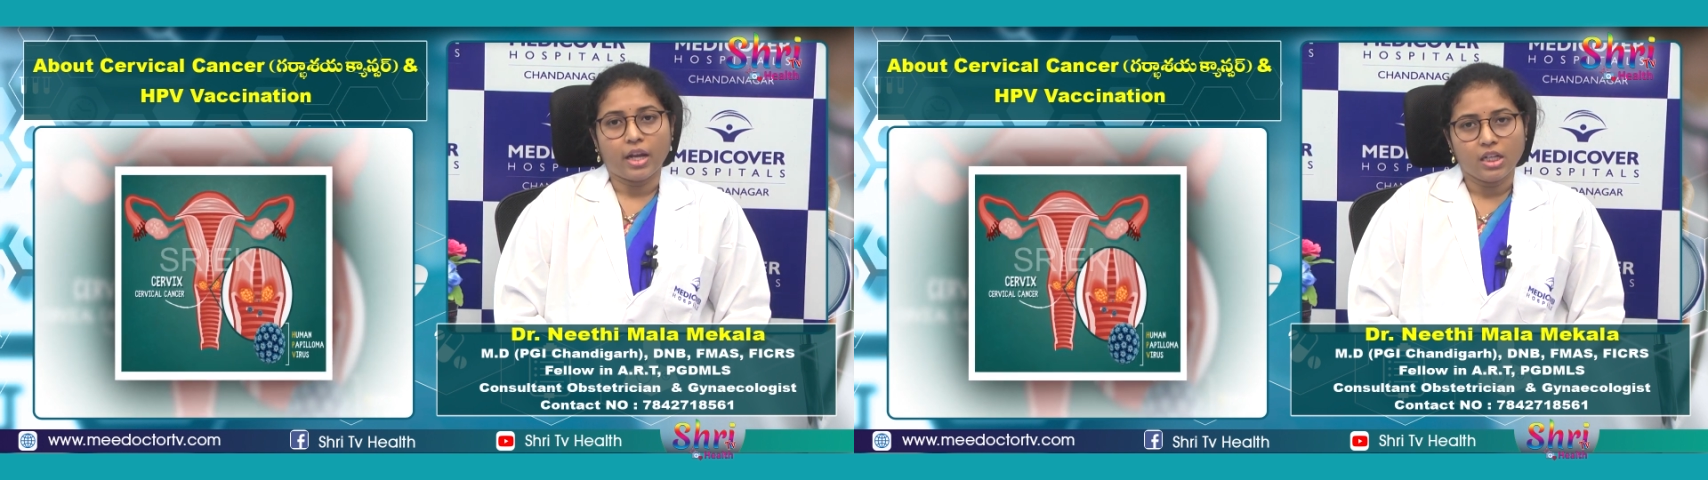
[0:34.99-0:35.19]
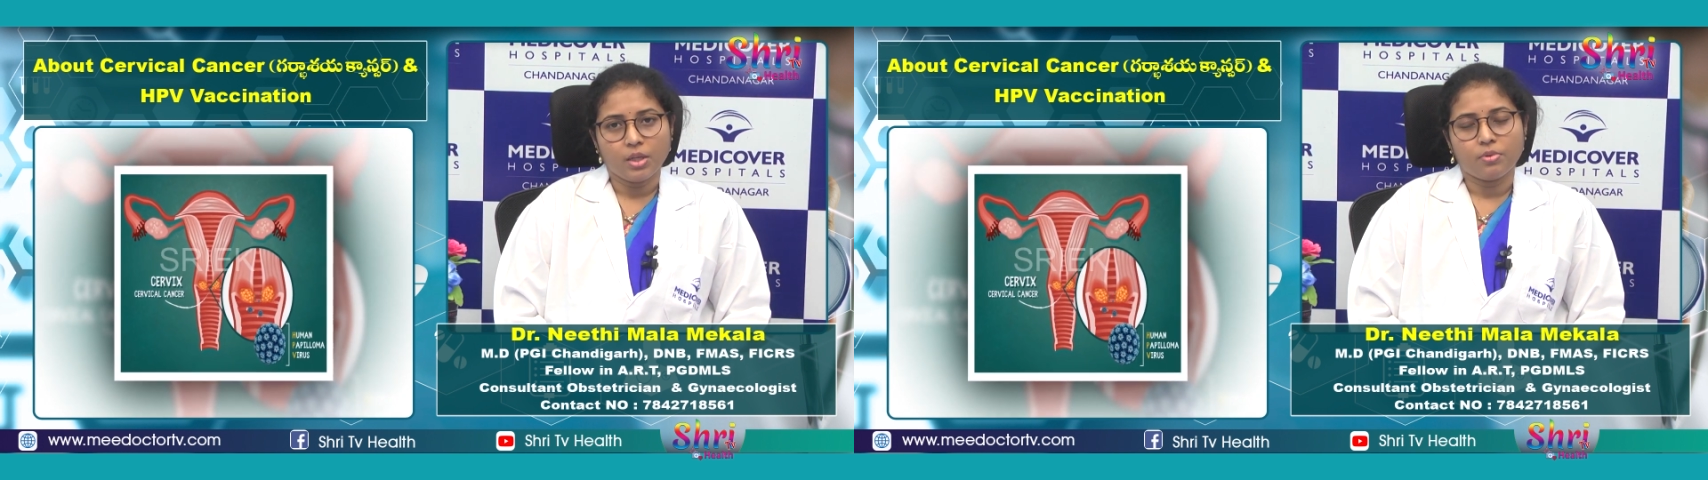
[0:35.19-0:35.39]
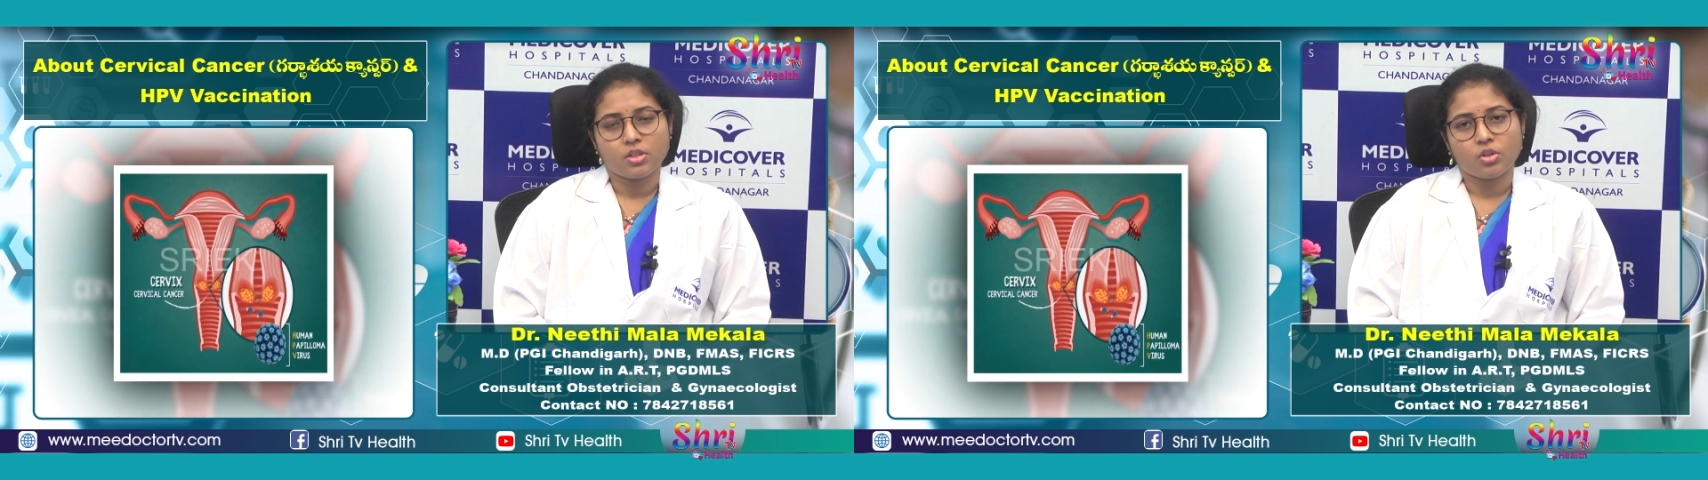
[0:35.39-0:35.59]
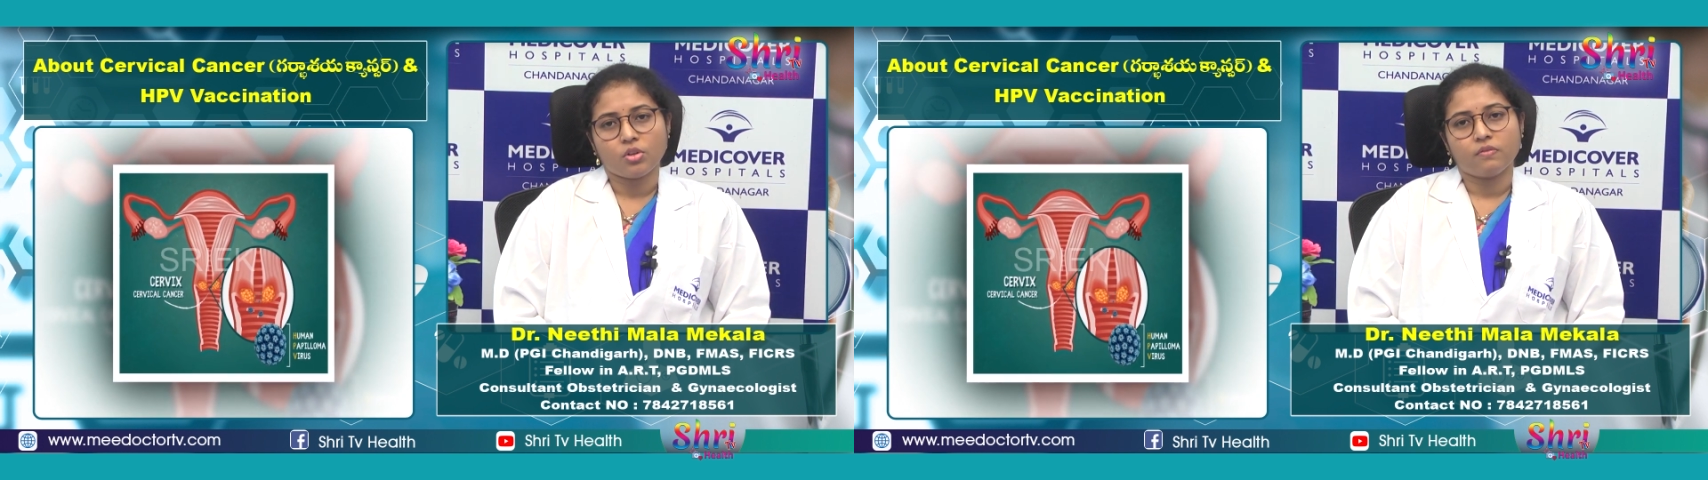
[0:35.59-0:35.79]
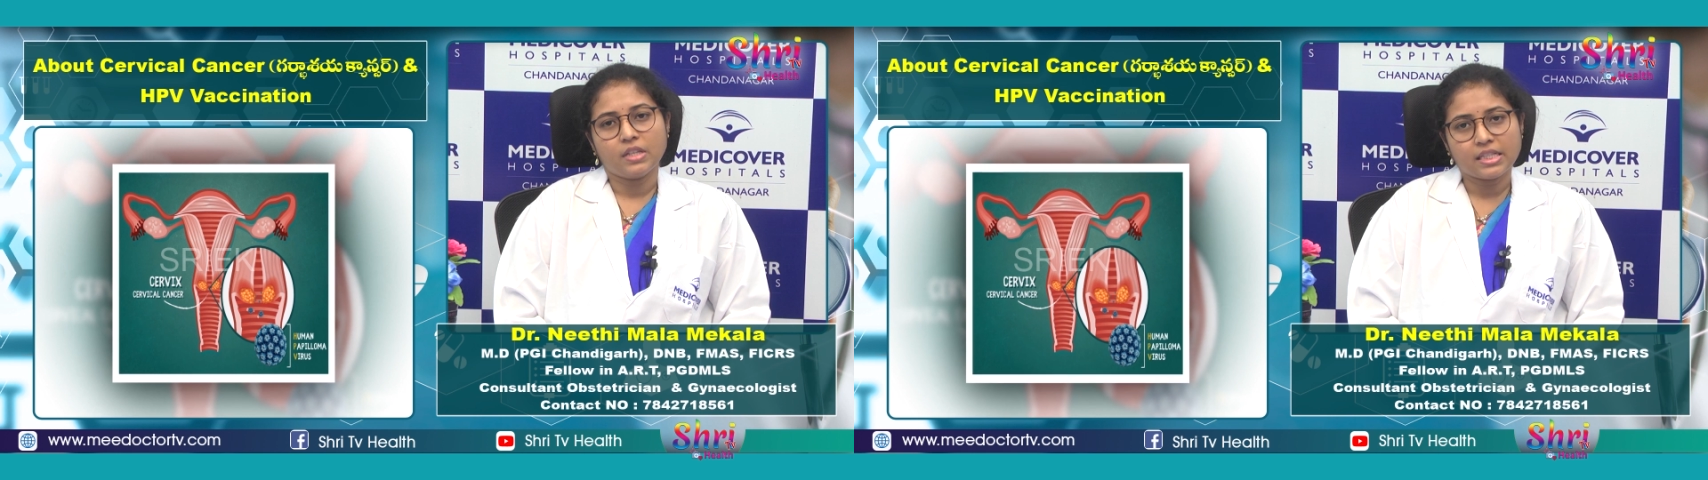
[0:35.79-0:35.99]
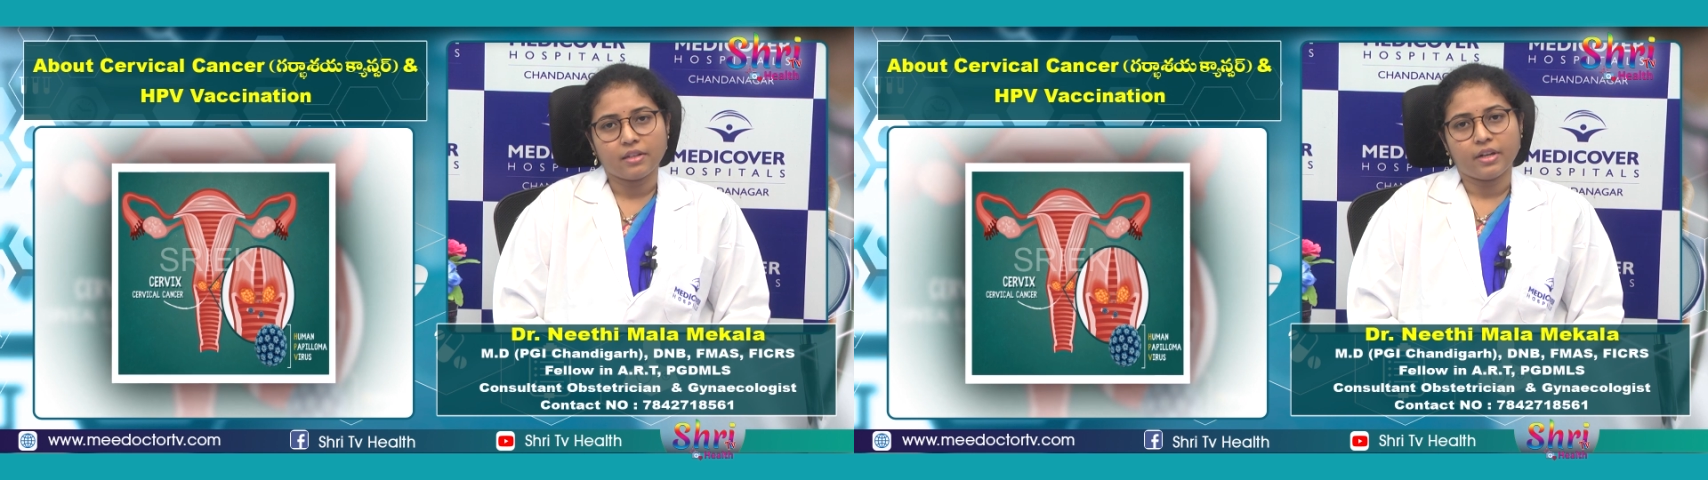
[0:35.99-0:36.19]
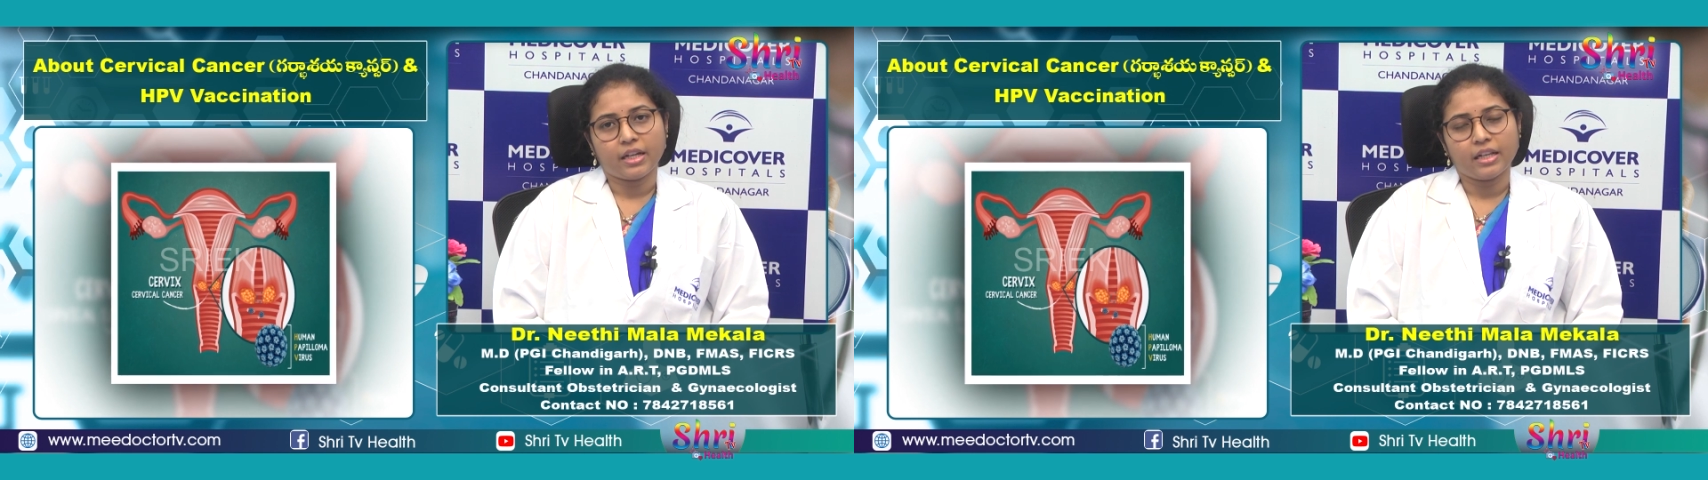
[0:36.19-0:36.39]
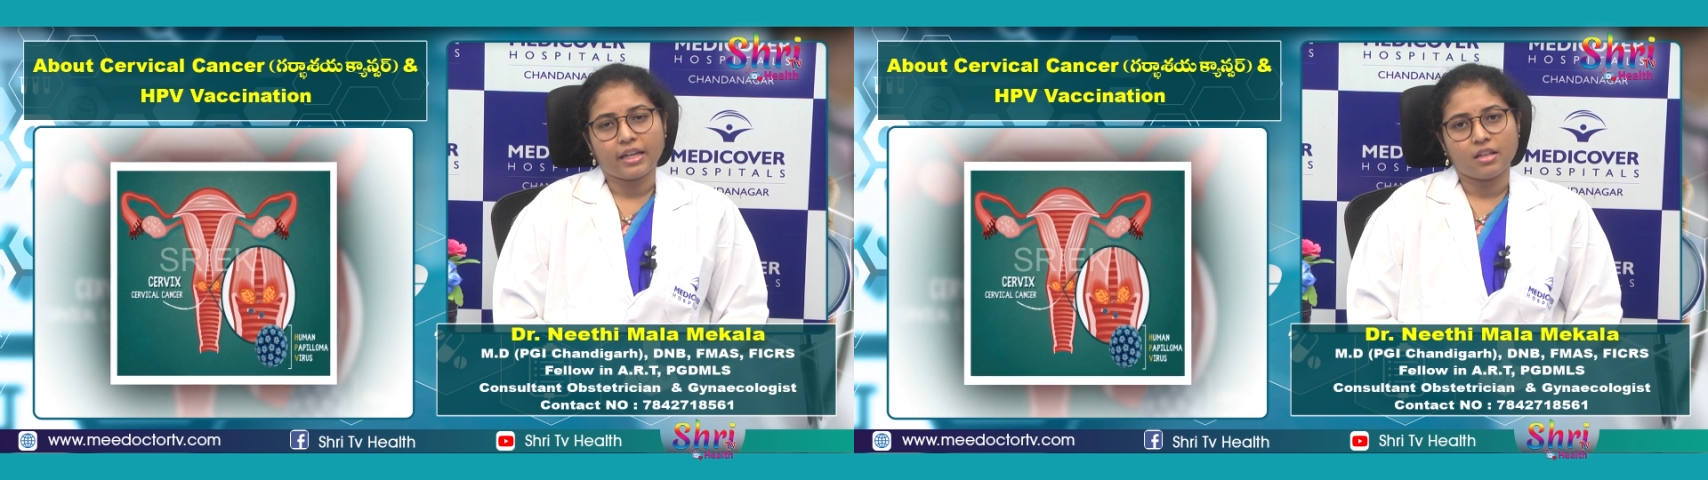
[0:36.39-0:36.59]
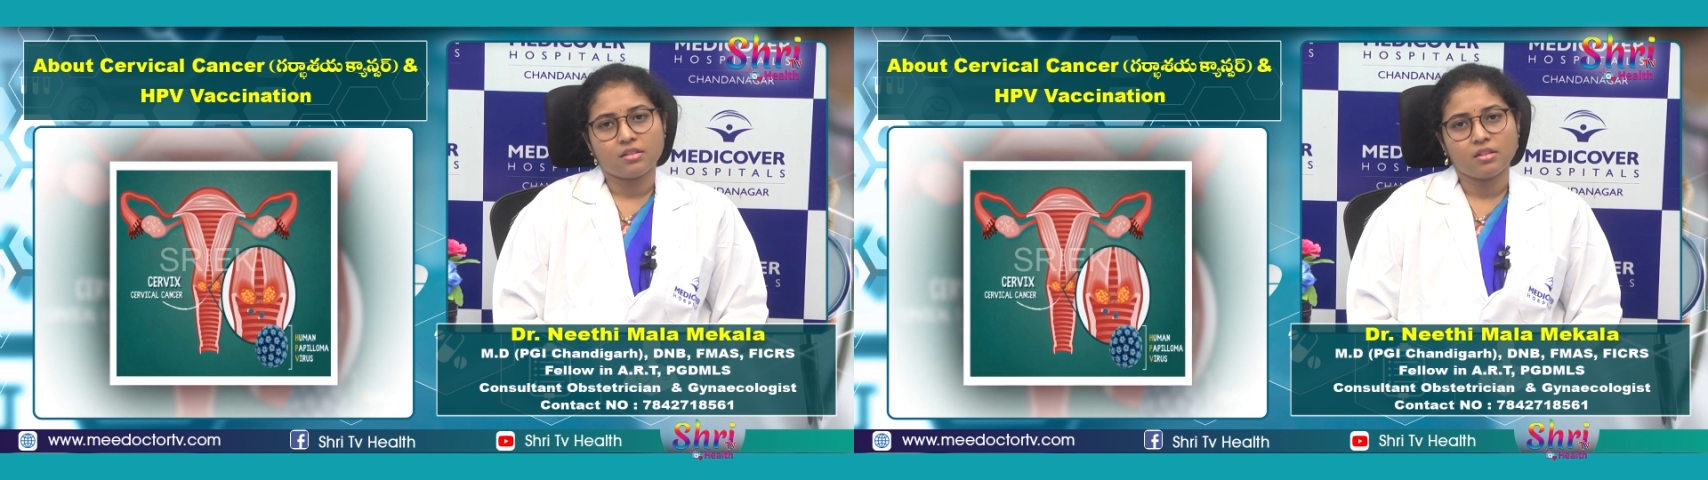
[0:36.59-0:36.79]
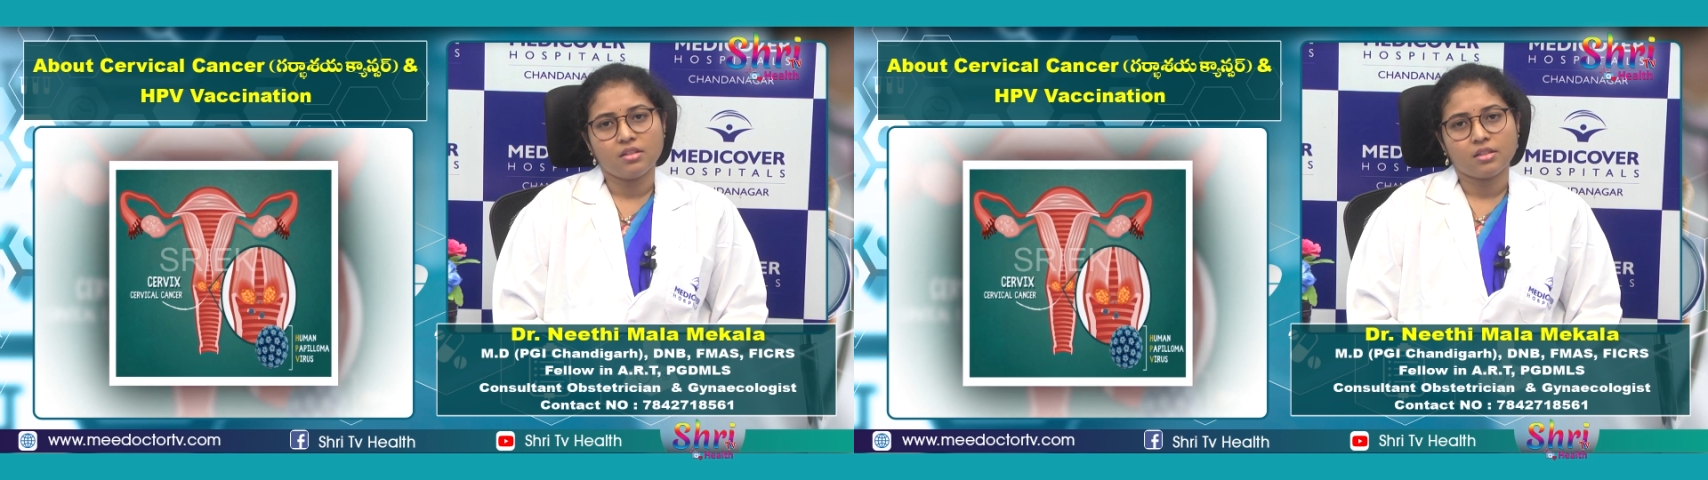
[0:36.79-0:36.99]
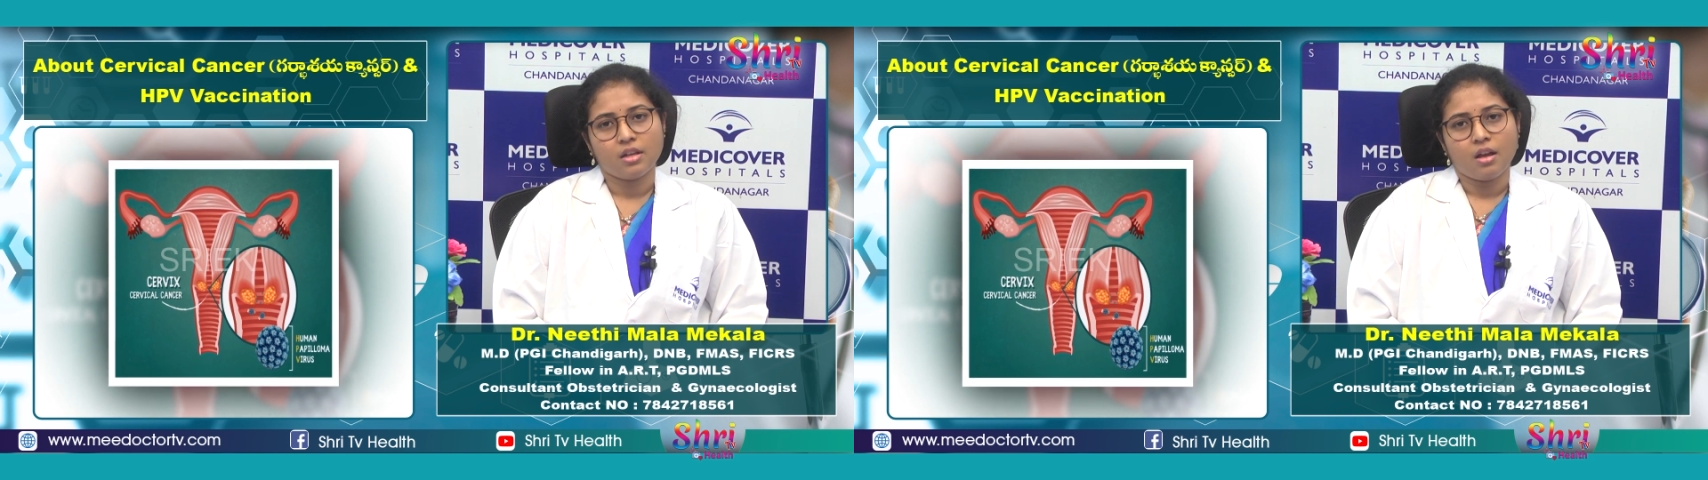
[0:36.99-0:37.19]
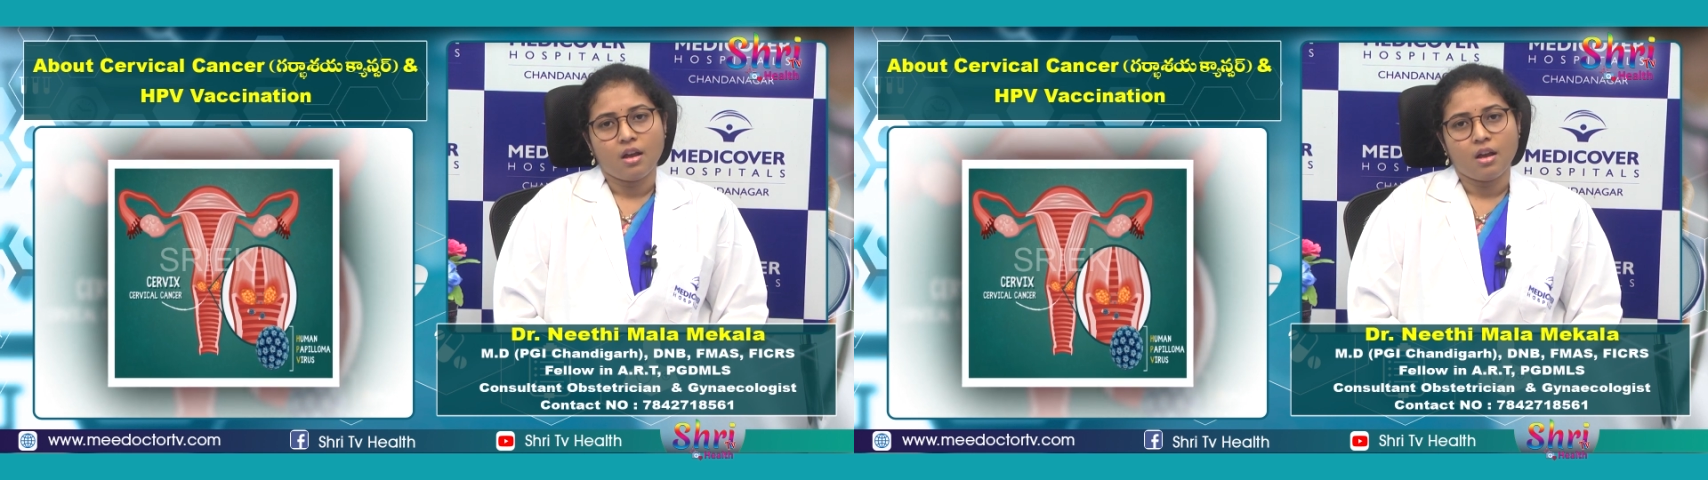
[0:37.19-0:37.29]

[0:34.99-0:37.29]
90% of these cervical cancers